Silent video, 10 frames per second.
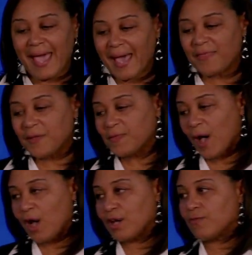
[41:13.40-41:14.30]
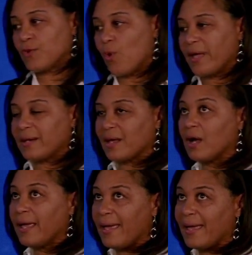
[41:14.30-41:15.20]
had the thought of going
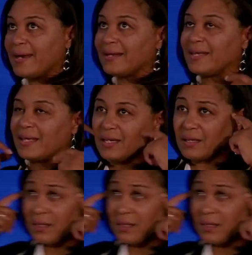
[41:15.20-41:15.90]
ahead and getting